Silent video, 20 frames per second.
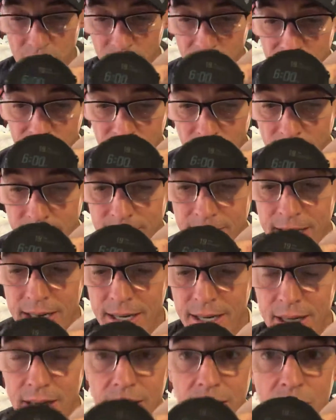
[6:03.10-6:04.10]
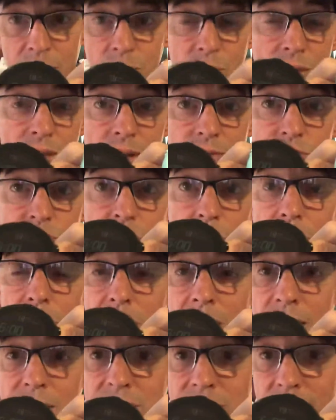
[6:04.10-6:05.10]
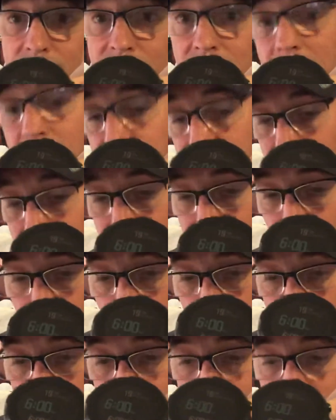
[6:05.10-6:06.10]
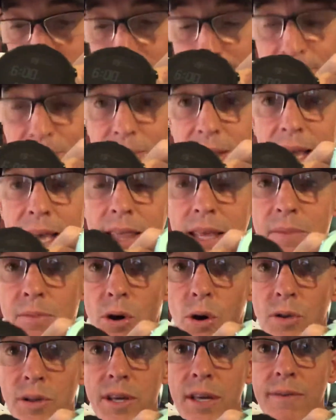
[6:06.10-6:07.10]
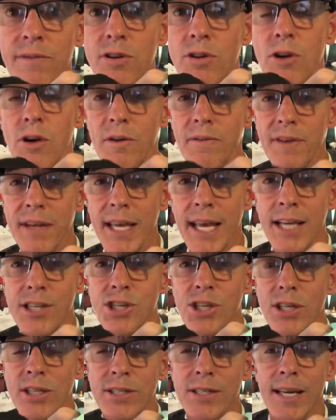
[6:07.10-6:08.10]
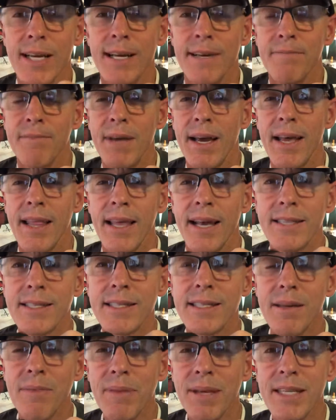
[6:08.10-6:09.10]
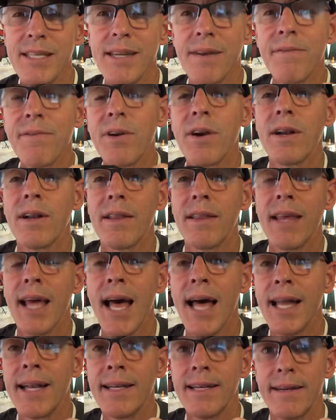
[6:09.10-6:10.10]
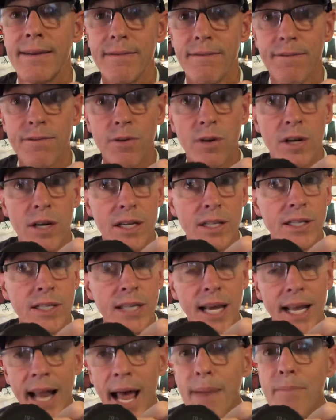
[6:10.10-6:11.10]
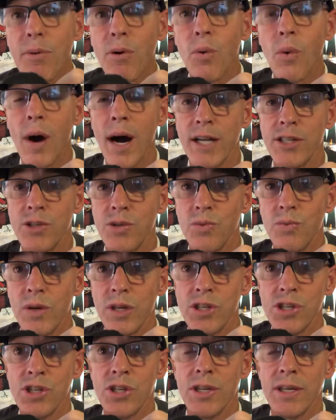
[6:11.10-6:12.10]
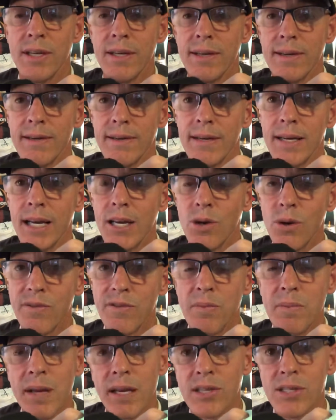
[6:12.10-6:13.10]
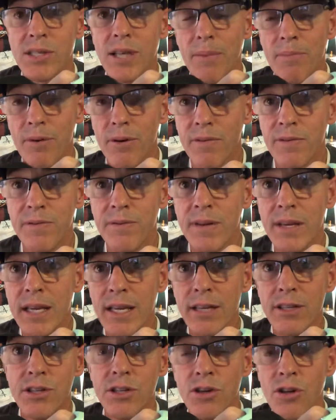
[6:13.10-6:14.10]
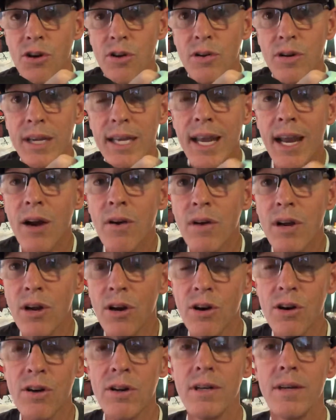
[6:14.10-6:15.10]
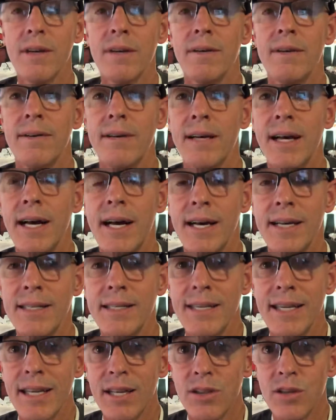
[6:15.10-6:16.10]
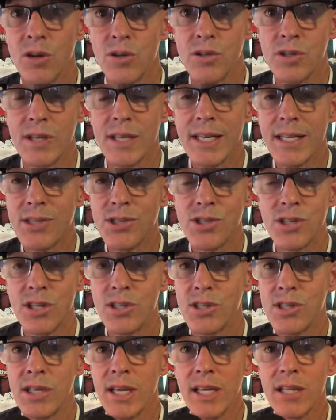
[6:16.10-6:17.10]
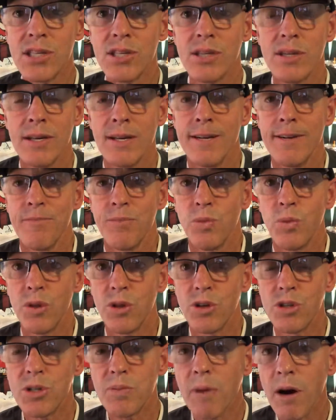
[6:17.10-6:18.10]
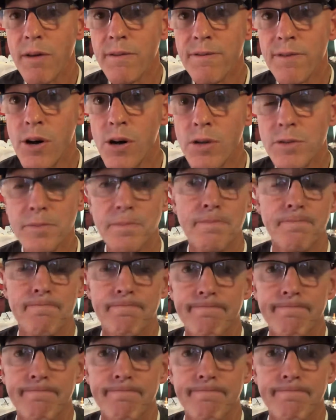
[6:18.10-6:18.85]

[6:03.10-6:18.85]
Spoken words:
on the front. They both have GPS navigation, of course, and they both give you notifications. And that's something different than, for say, an Apple Watch, which you have to pay a separate fee to your carrier to get those. This just syncs with your smartphone.